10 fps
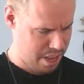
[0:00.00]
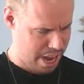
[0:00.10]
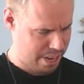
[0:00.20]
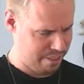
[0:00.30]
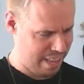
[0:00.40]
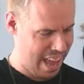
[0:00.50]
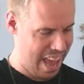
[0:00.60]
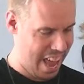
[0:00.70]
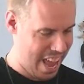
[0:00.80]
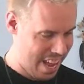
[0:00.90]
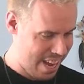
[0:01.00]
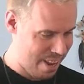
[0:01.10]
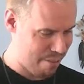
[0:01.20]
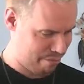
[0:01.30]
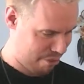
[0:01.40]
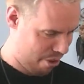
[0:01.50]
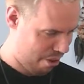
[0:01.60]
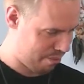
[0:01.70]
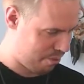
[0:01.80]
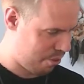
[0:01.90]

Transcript: I don't see any flaws.